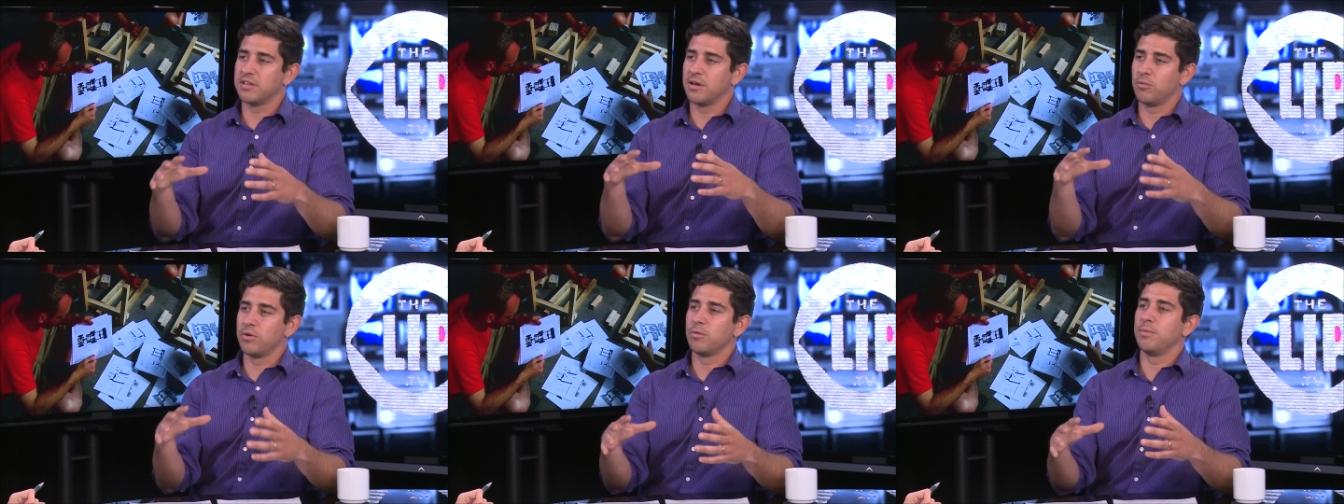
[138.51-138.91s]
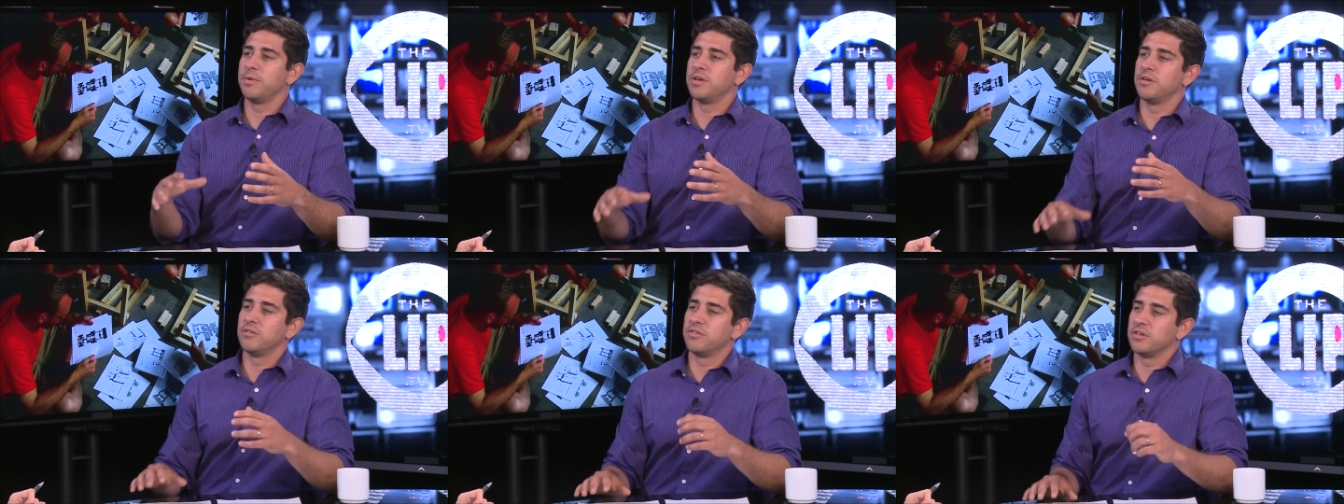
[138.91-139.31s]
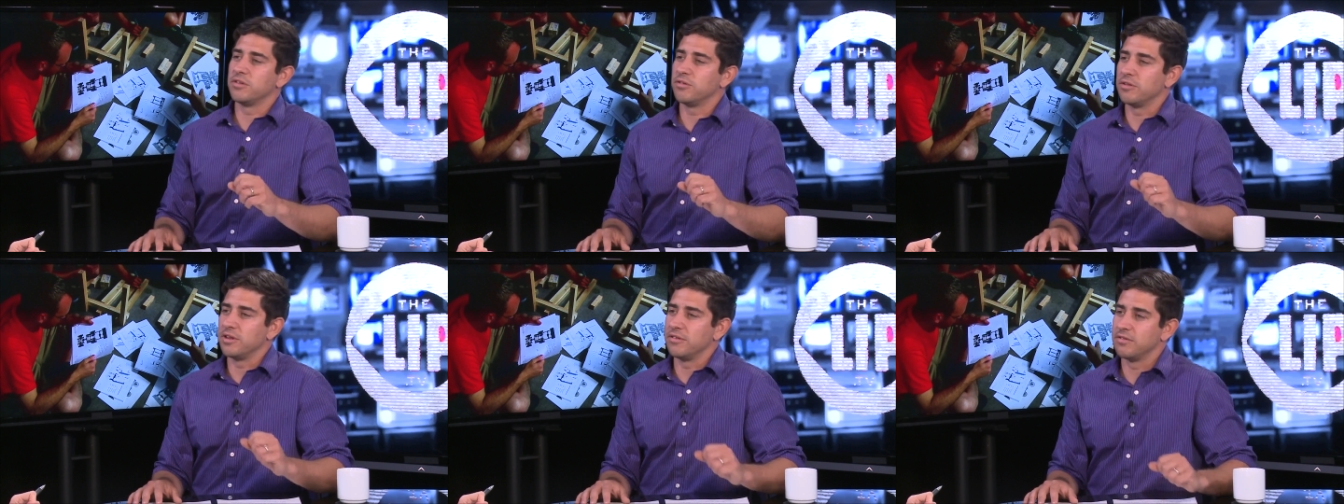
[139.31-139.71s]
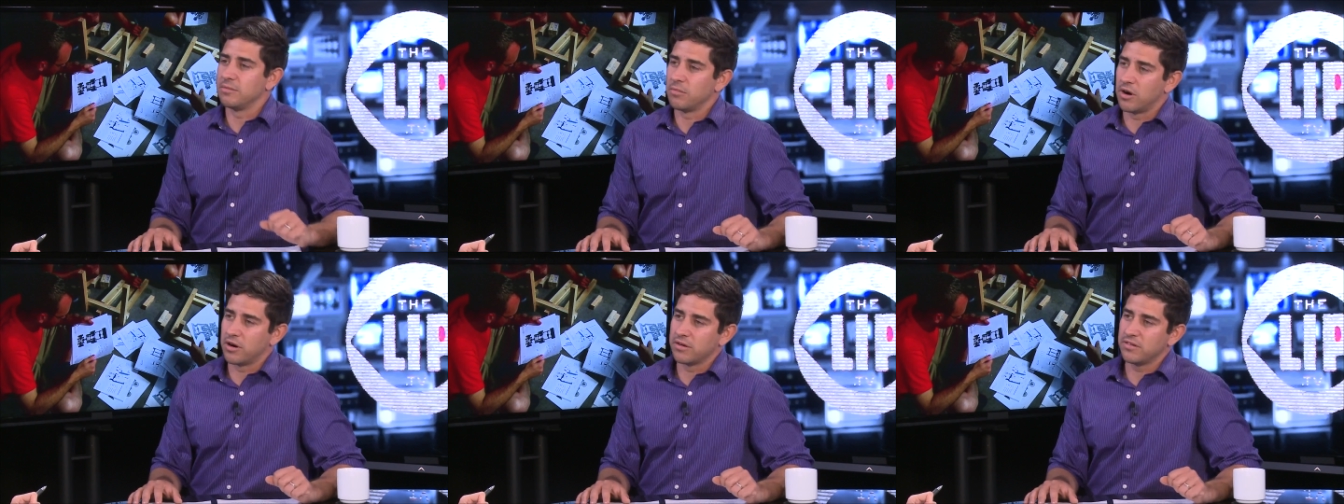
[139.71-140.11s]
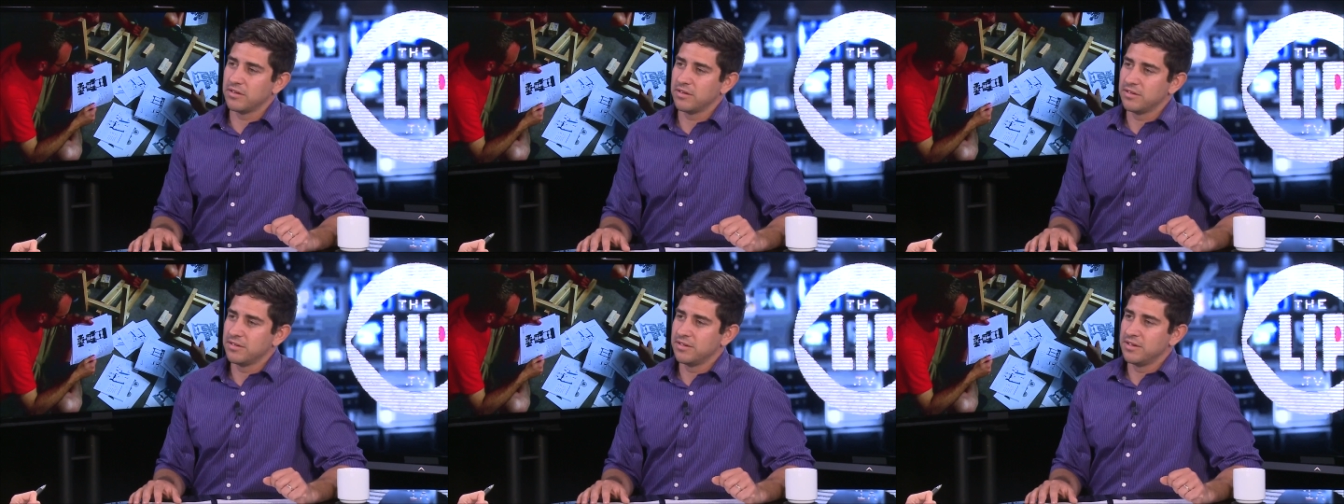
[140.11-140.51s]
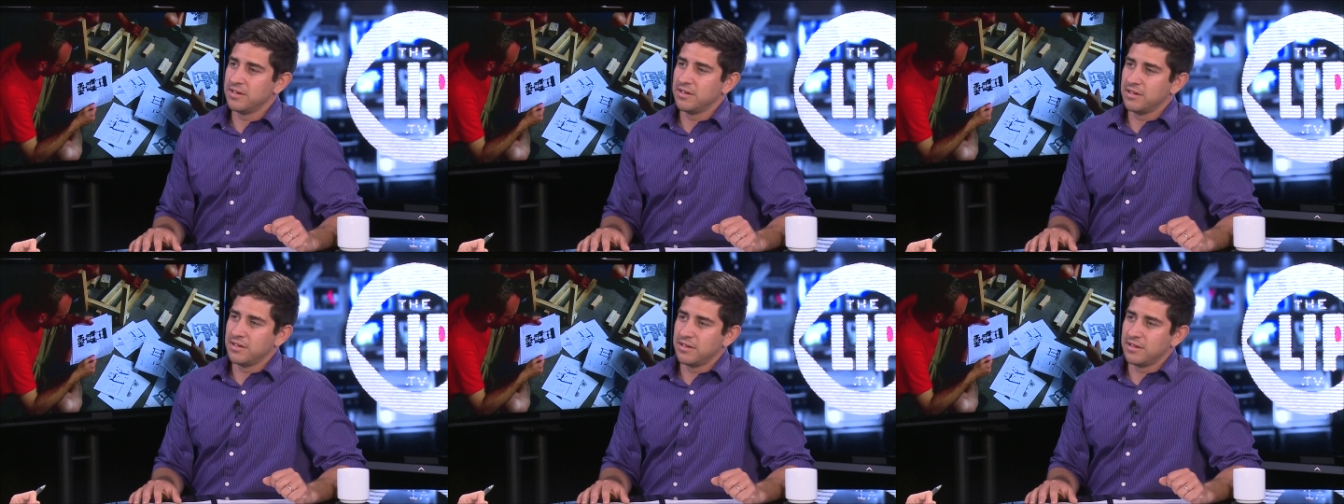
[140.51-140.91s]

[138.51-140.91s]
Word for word: that we will be using to live in Mars. I